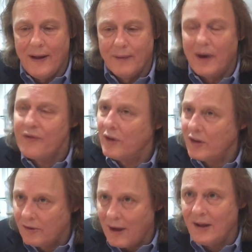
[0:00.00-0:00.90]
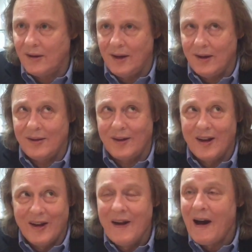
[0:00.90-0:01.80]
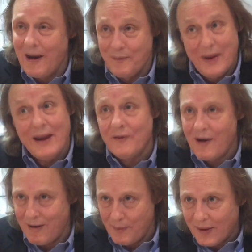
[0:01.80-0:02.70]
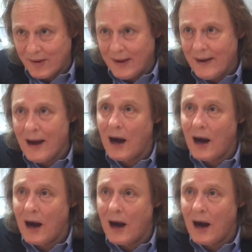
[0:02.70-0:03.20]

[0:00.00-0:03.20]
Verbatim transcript: My frustration is I'm being very busy.